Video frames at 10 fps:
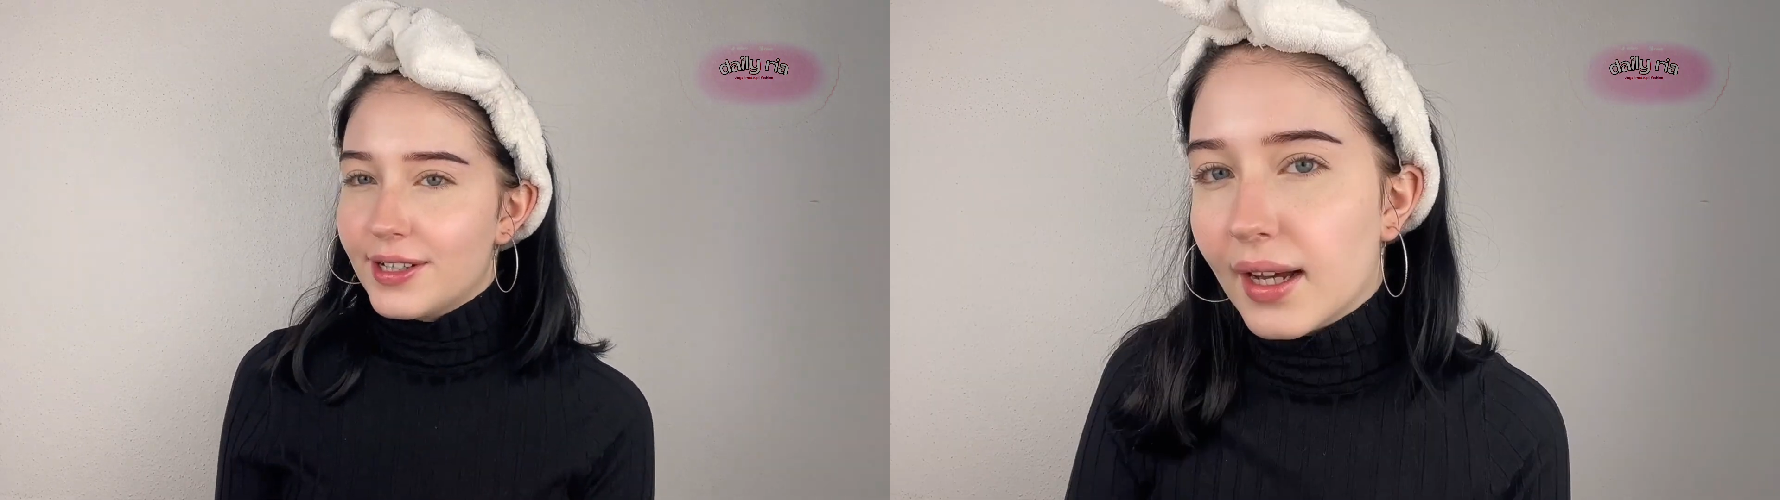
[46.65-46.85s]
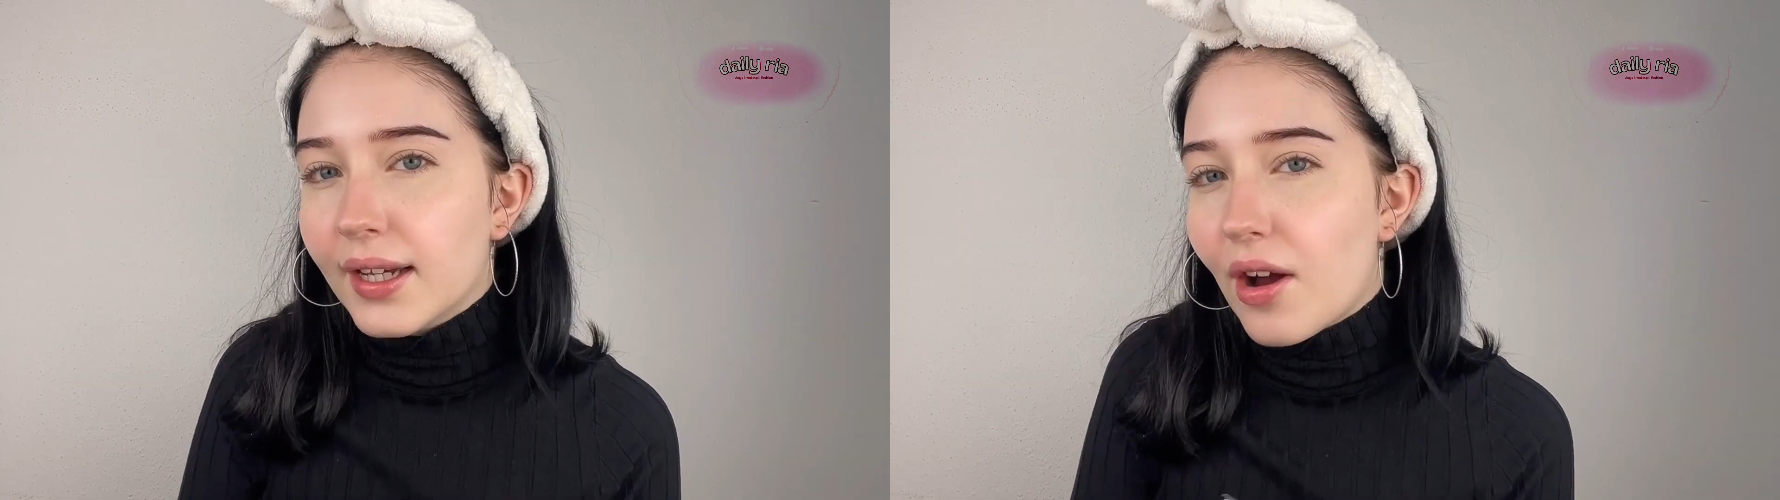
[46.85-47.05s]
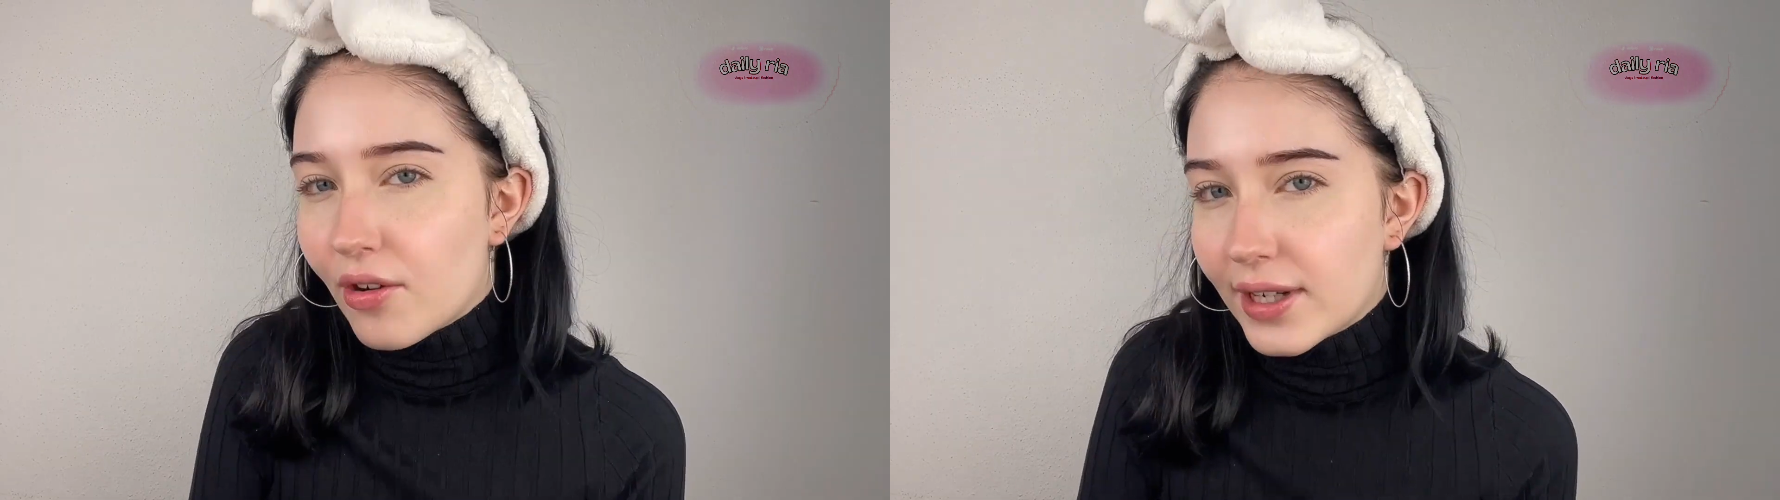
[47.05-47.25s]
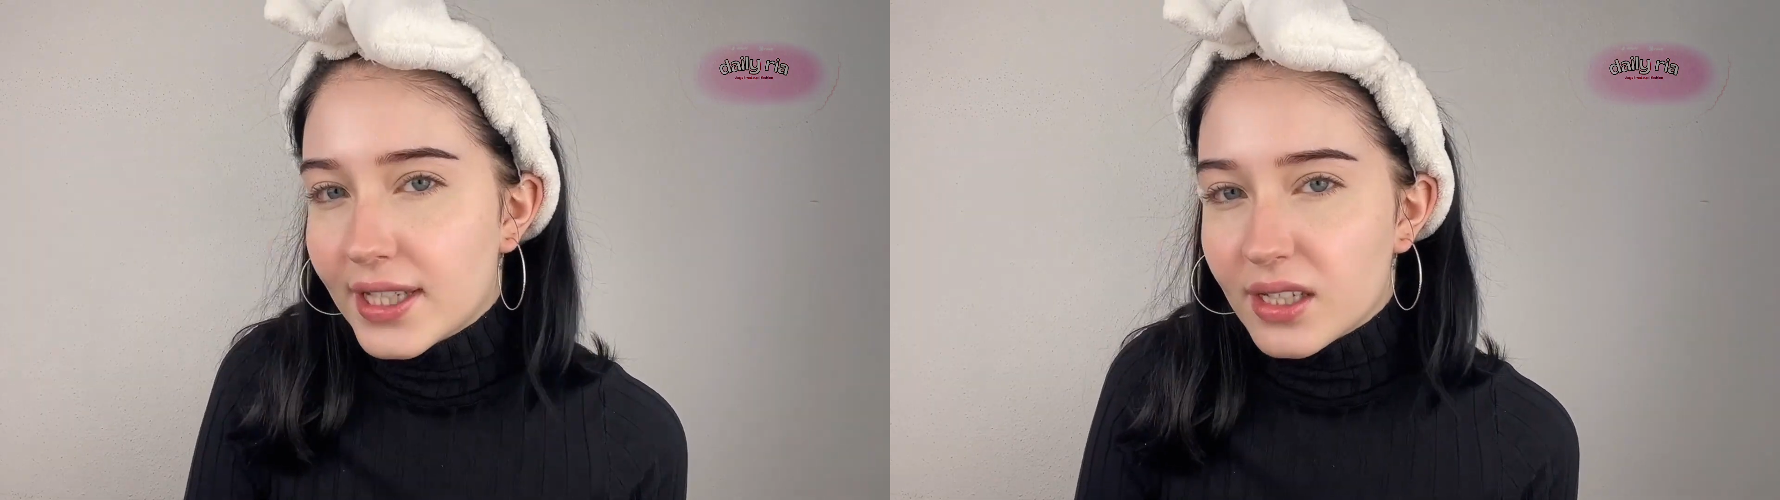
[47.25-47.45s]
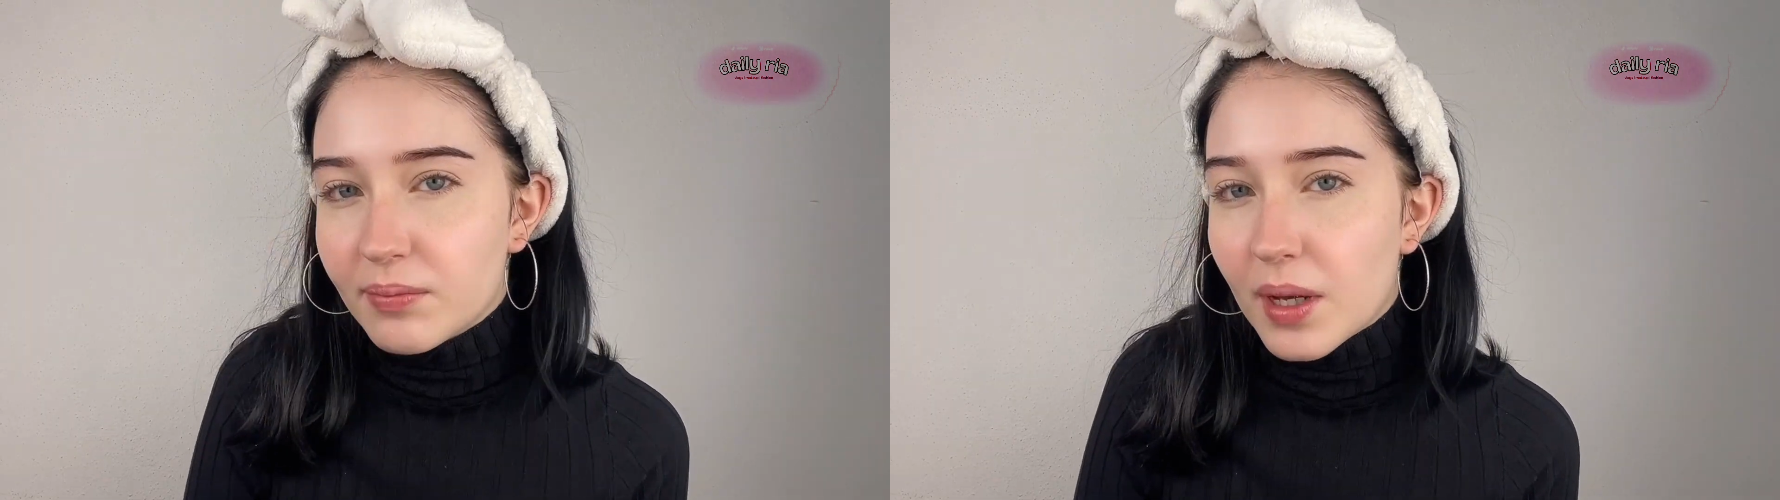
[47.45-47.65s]
I already
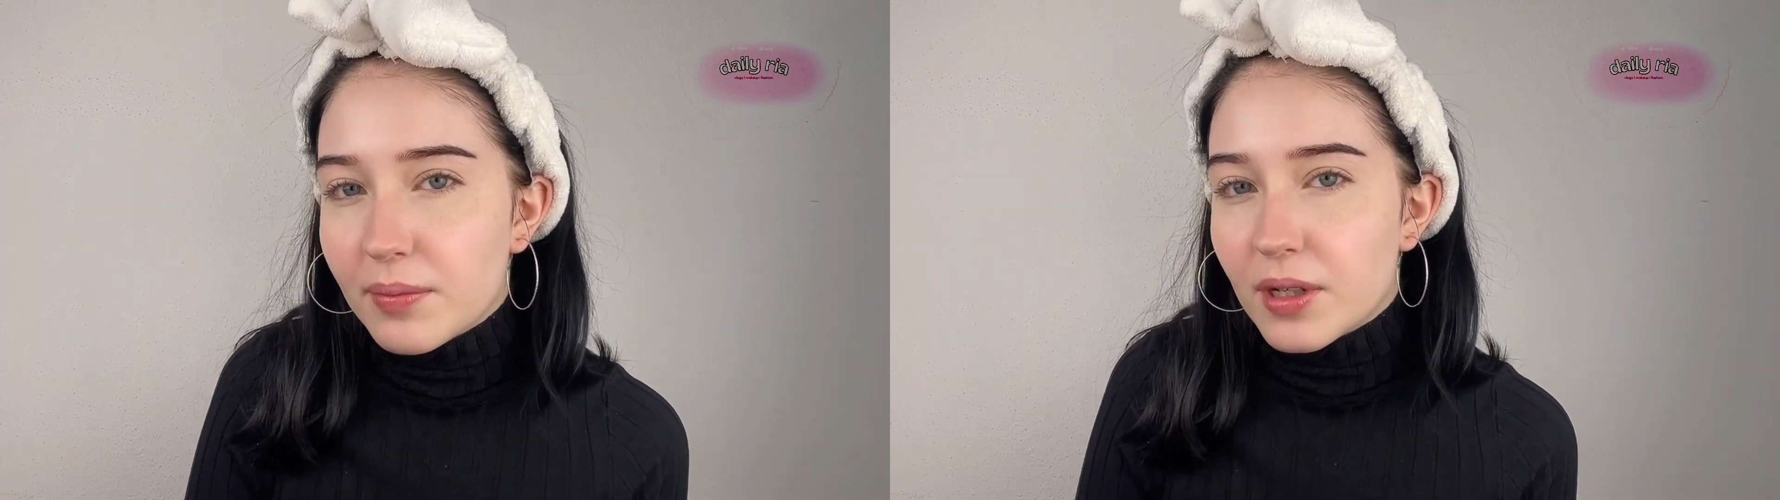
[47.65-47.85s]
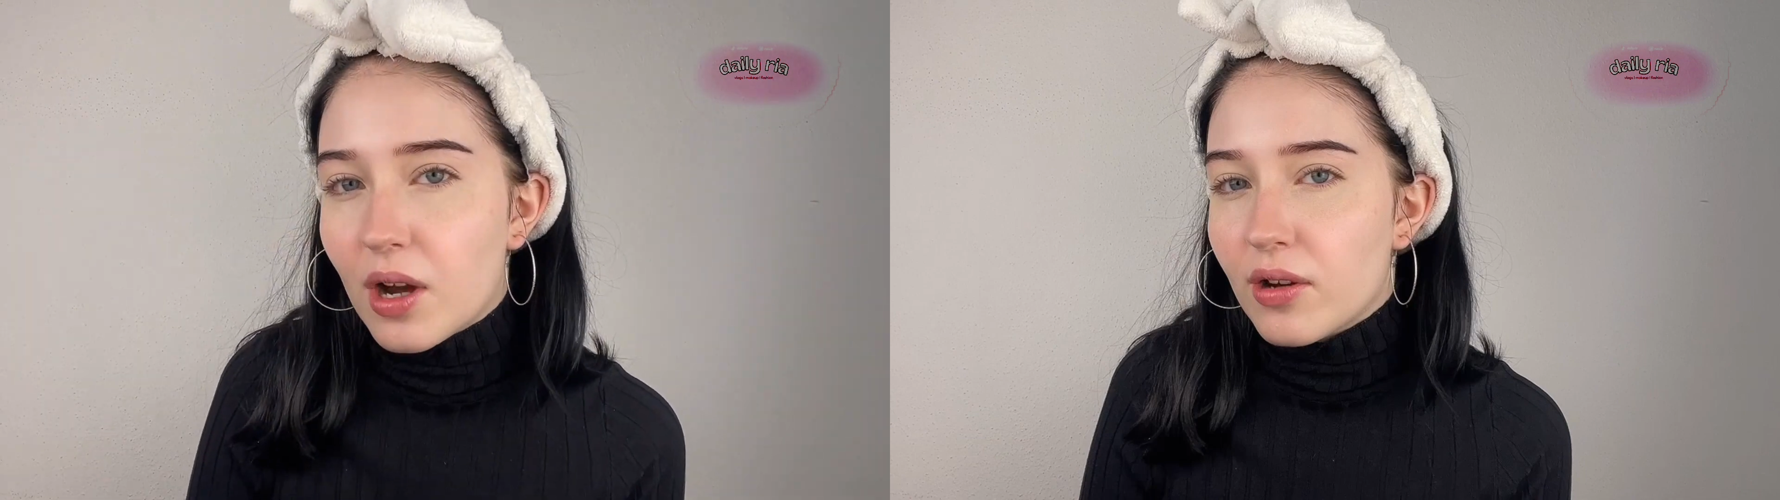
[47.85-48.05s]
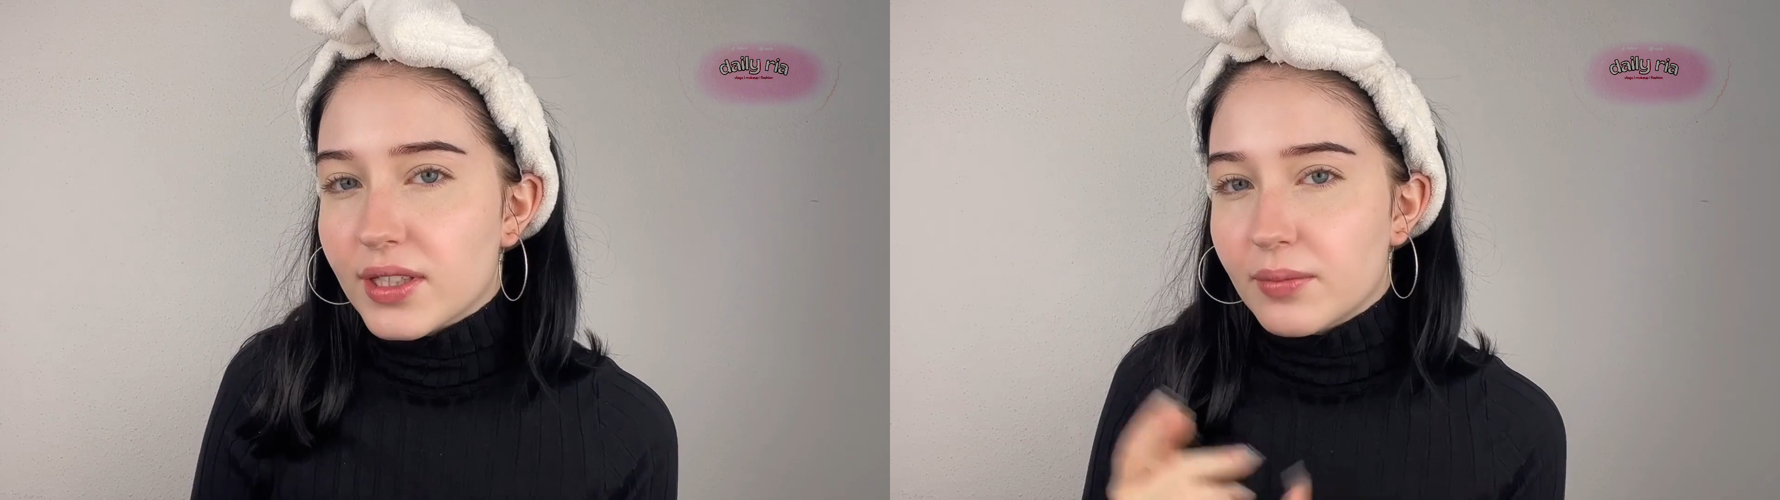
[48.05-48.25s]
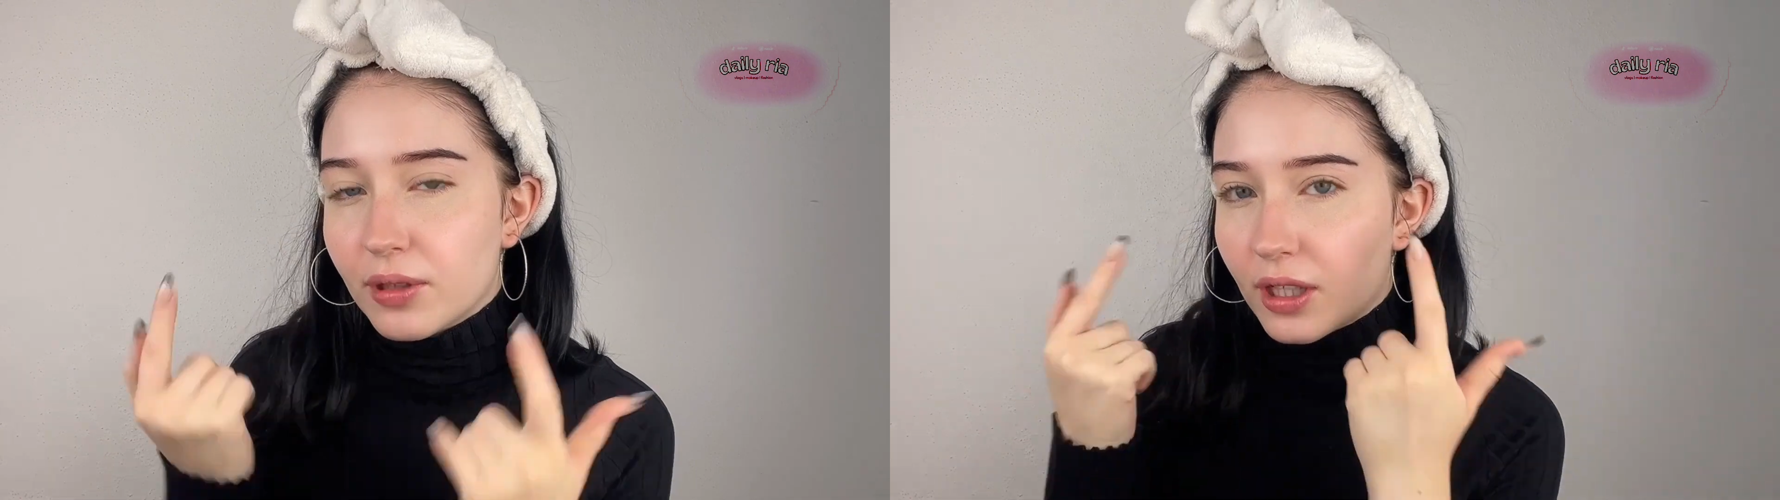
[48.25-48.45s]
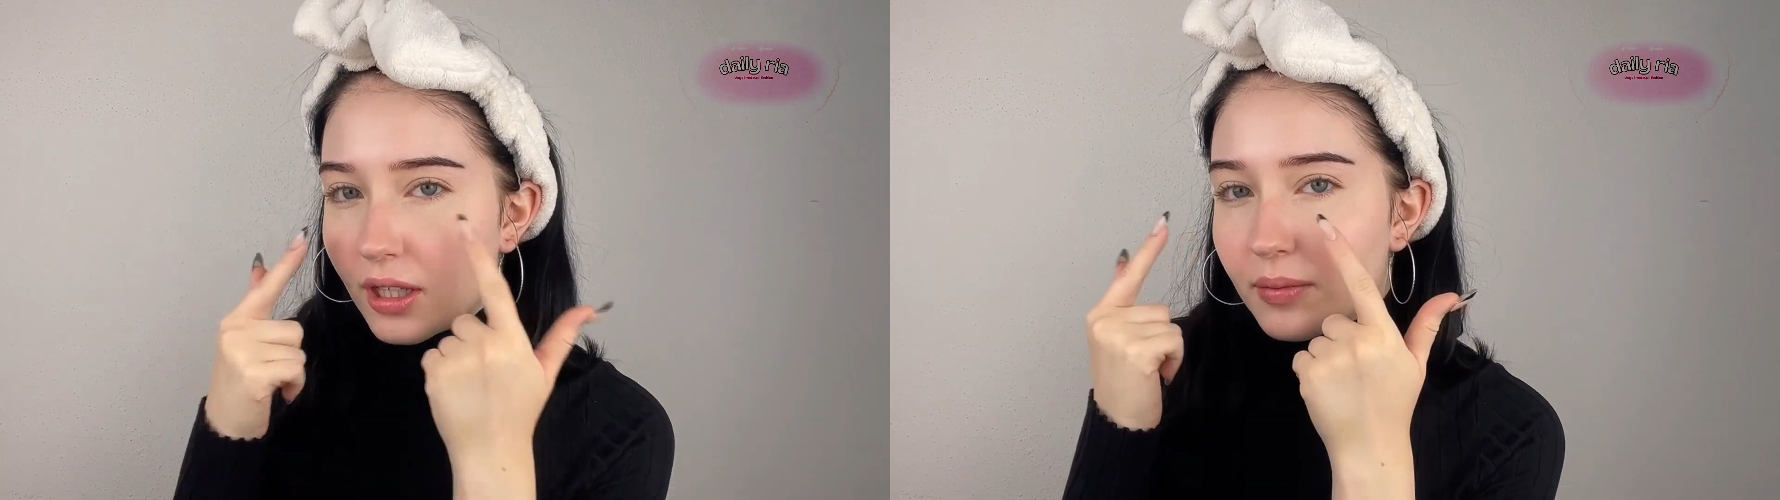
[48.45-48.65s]
did my brows and put a little